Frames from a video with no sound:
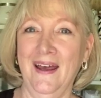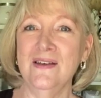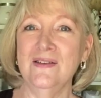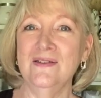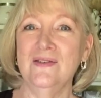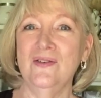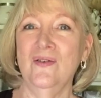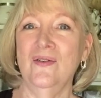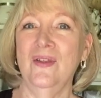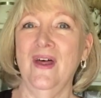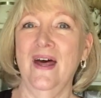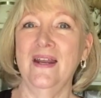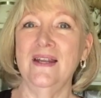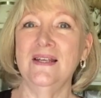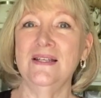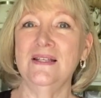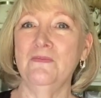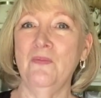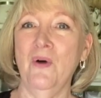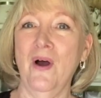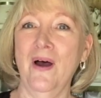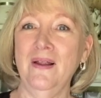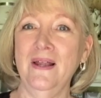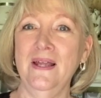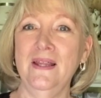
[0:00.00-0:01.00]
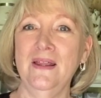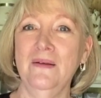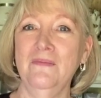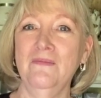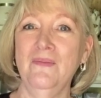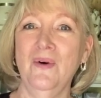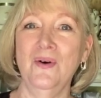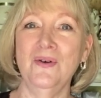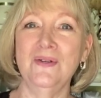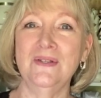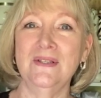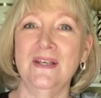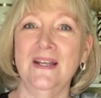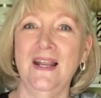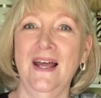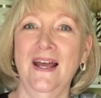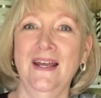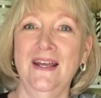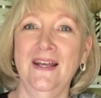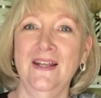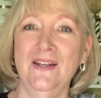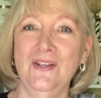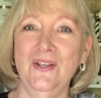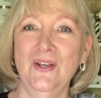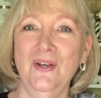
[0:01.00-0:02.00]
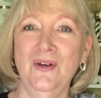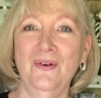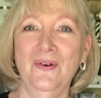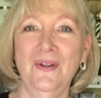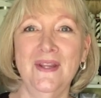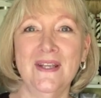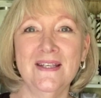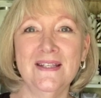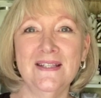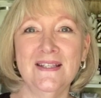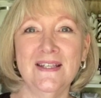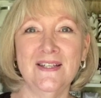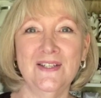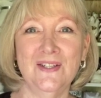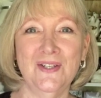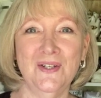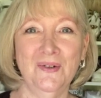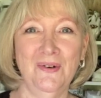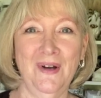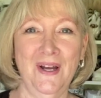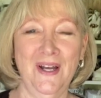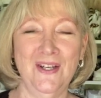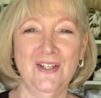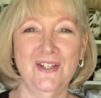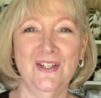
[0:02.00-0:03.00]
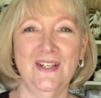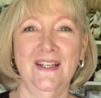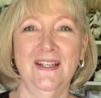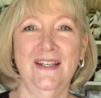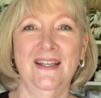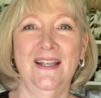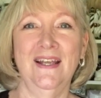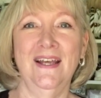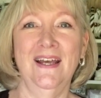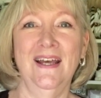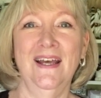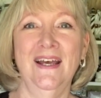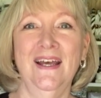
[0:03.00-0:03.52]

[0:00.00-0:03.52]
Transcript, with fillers: So that is probably the most that I can do in this situation